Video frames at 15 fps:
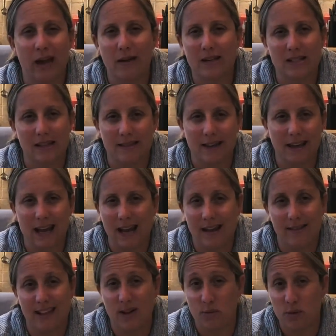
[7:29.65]
because I think
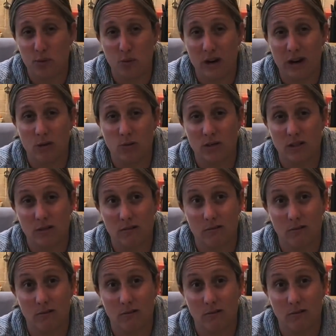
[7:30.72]
anything with wheels,